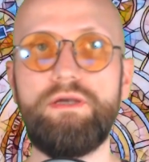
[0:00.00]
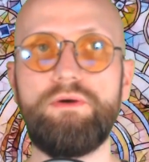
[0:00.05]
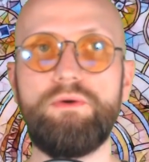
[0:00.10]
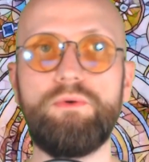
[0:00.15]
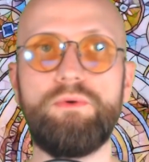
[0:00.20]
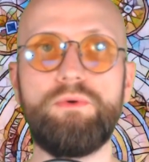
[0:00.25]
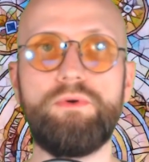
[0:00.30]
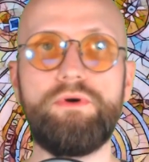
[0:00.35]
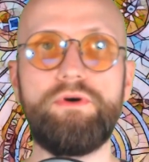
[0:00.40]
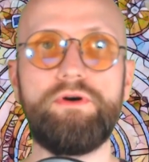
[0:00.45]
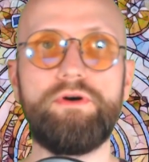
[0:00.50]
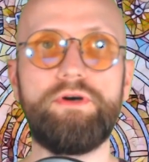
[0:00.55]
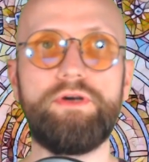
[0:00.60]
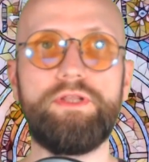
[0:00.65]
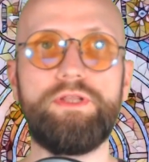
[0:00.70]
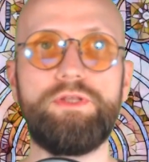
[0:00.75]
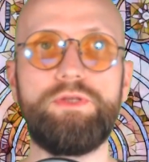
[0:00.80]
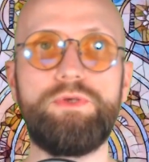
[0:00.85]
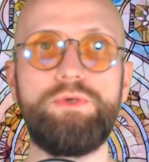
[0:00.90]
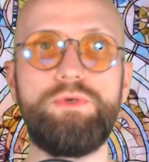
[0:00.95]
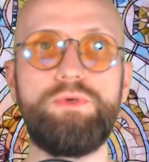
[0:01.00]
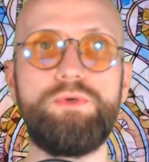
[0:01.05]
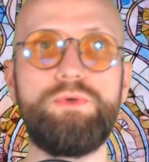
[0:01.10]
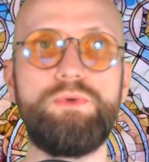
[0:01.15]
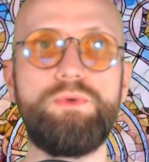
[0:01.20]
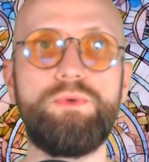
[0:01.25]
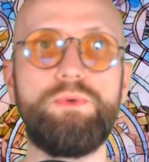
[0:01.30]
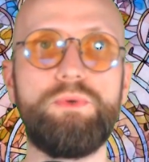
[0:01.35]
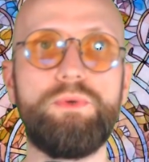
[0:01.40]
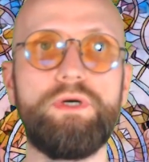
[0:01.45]
or
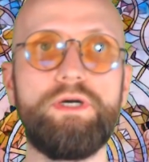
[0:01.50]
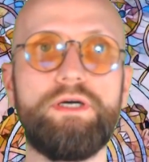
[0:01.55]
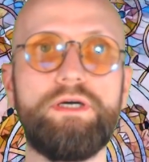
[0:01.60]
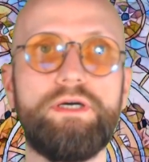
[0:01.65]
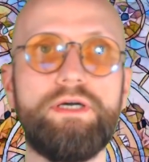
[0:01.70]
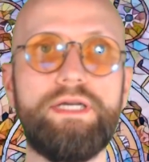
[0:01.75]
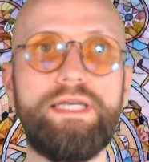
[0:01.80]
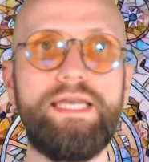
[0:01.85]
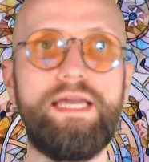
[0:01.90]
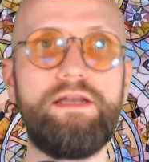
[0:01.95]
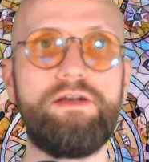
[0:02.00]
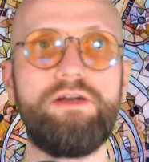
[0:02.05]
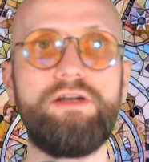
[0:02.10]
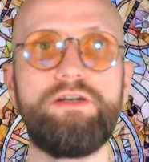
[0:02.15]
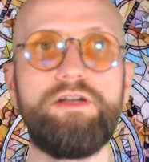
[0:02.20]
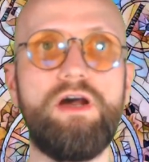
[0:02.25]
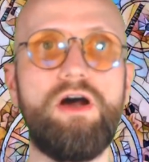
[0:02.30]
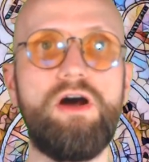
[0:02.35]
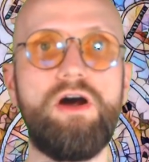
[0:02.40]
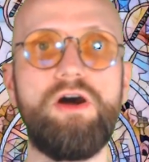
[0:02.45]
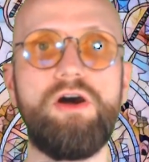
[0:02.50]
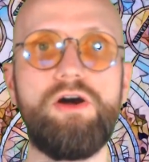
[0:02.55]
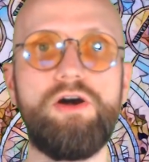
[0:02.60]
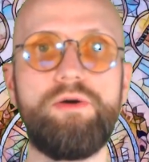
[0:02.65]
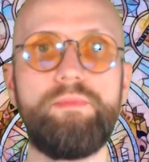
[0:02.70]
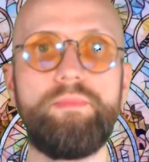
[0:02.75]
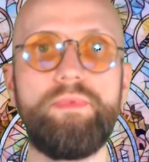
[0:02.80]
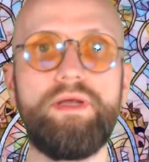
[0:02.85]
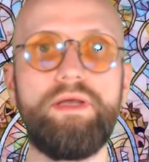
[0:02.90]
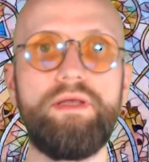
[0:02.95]
you cannot
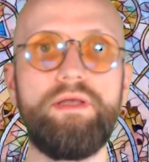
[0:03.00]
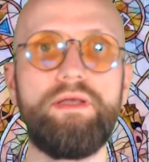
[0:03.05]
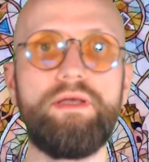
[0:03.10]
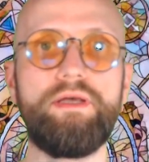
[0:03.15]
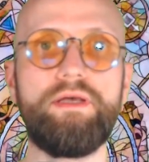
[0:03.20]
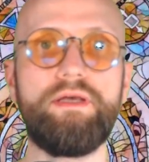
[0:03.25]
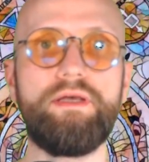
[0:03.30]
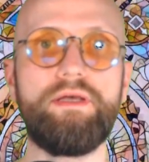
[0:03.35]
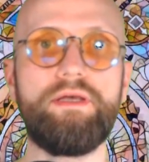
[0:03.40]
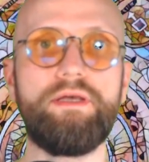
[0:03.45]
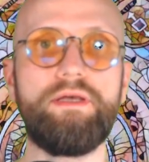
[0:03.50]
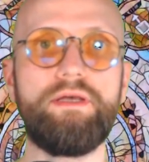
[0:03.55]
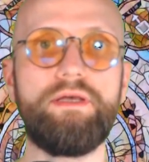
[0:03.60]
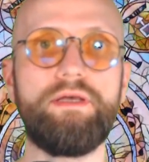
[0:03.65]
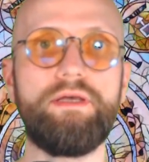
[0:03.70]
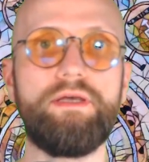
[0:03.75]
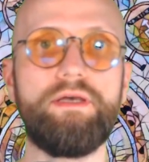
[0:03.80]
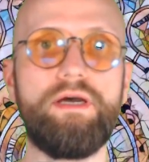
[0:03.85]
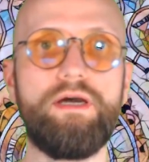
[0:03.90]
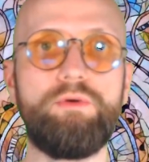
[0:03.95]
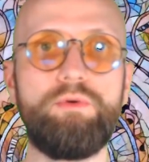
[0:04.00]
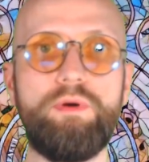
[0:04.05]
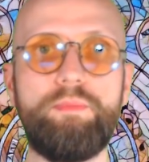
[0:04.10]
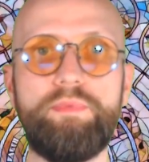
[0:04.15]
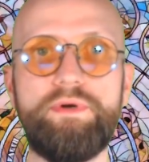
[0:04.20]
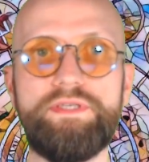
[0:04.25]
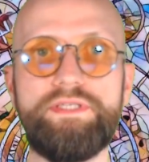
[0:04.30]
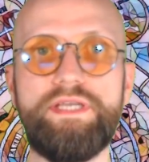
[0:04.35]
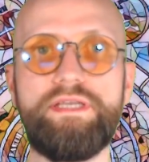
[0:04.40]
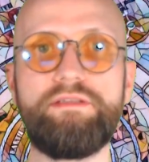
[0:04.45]
harm a
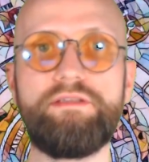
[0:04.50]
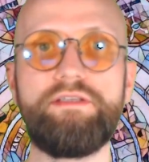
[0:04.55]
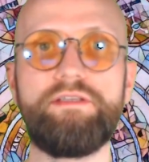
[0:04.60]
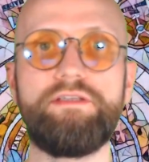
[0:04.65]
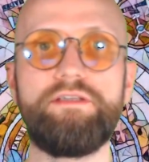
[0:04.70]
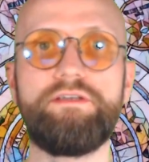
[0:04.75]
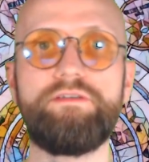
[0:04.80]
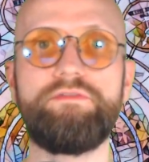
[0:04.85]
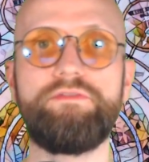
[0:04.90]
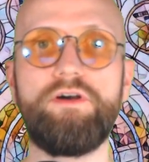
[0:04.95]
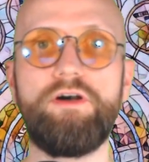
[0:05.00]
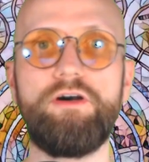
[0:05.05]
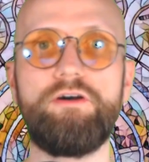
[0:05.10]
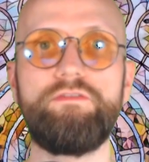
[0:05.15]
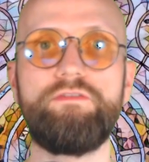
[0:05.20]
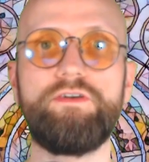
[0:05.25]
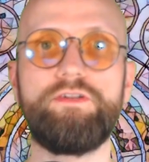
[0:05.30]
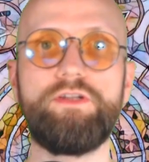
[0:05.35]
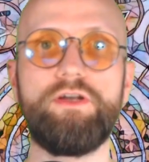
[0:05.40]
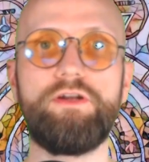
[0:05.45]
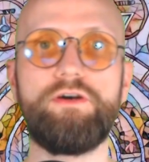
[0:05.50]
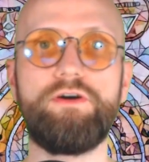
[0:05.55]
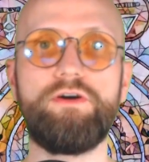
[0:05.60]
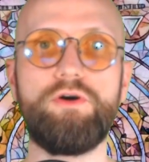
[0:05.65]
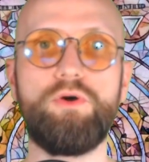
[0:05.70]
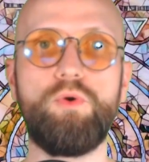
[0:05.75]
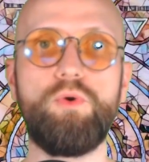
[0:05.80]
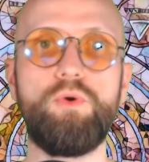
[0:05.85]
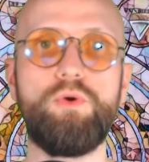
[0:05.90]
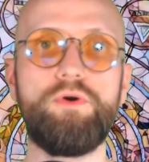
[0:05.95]
representative of another
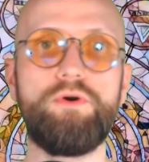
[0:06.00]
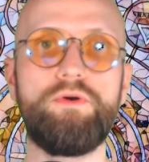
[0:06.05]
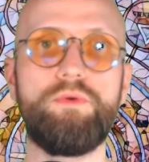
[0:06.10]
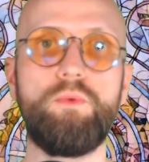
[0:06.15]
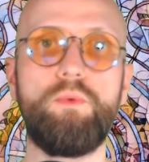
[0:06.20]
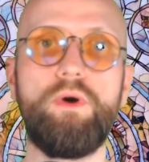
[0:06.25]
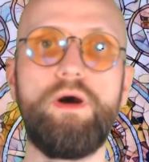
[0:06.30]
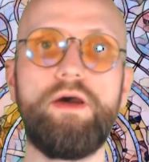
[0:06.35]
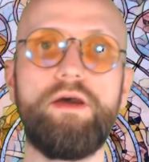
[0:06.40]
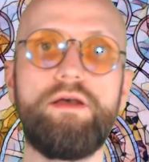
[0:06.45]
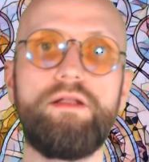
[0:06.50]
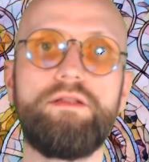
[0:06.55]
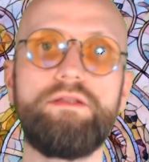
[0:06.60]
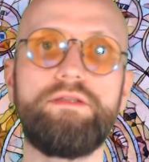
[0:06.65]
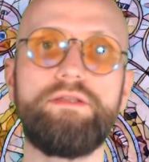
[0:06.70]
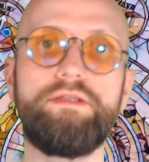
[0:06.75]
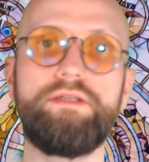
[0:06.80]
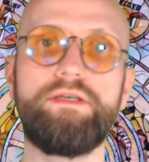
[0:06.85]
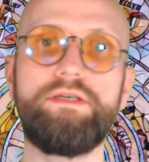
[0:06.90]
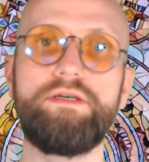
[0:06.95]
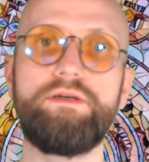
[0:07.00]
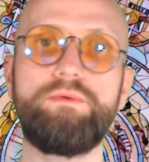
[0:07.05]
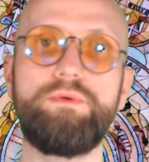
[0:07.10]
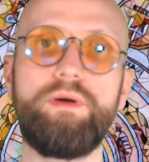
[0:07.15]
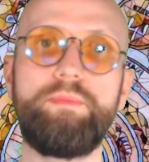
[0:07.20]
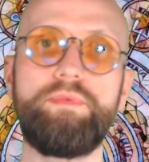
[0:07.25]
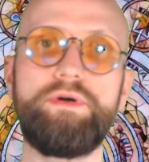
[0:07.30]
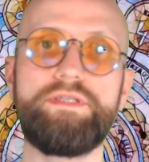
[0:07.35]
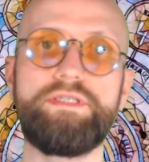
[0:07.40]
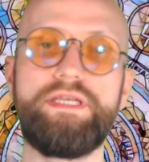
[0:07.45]
court while the
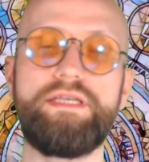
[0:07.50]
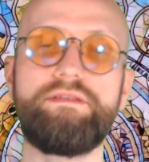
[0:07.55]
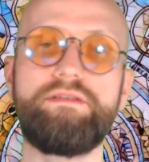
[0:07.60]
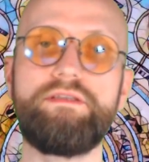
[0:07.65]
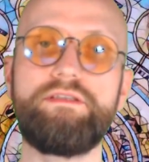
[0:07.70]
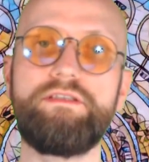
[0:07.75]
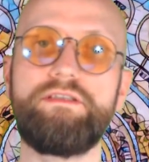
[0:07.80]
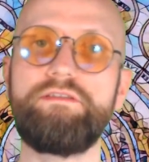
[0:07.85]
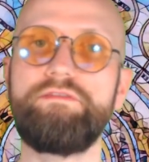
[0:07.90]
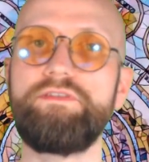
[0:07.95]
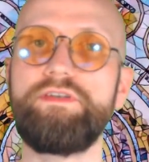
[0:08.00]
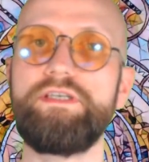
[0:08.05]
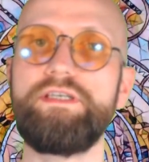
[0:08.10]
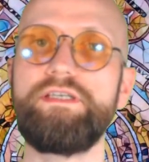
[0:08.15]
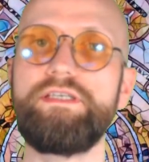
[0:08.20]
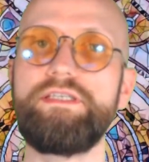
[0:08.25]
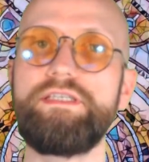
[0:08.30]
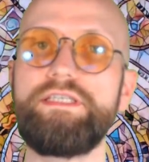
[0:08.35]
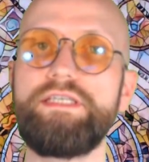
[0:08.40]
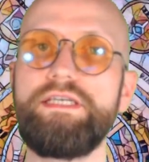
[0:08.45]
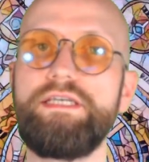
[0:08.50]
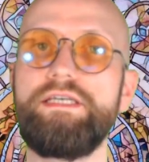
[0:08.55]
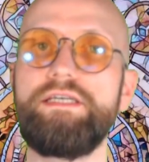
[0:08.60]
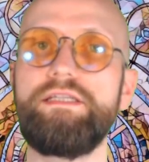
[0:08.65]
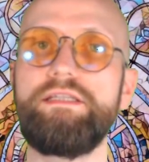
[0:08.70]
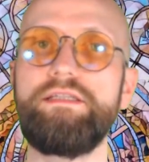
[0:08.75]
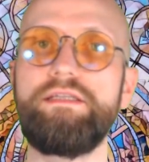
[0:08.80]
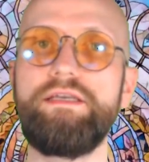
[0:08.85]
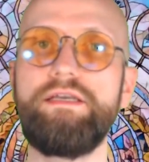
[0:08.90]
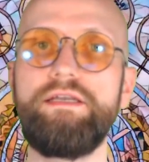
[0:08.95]
representative is
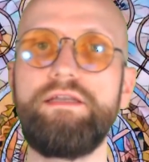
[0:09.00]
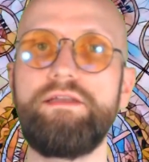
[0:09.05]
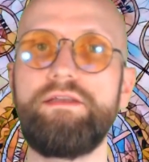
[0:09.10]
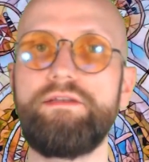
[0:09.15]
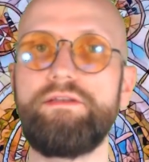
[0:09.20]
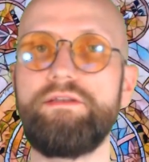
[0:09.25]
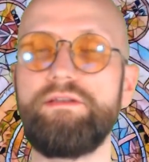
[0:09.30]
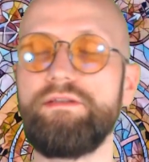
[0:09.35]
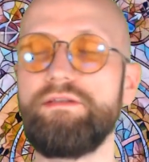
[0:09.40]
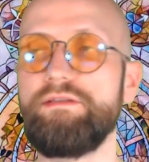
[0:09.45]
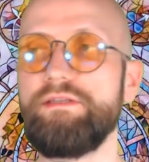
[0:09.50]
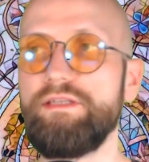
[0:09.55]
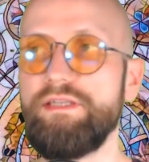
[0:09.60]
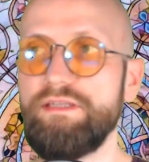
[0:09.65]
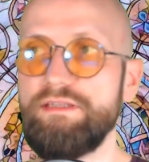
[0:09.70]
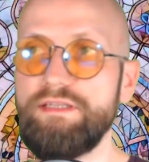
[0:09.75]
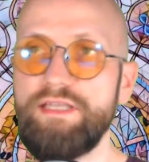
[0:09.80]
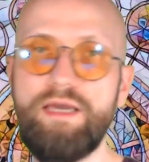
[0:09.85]
in the